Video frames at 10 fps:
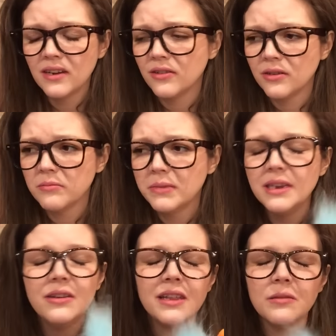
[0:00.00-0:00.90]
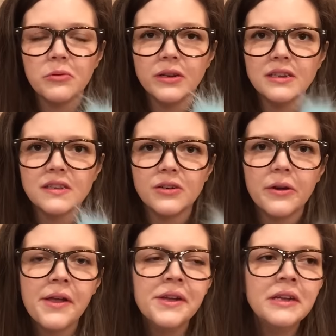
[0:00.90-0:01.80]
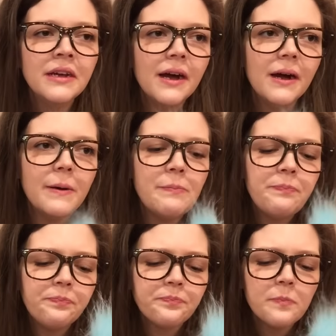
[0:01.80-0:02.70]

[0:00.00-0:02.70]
I don't know, but you get the point. So um,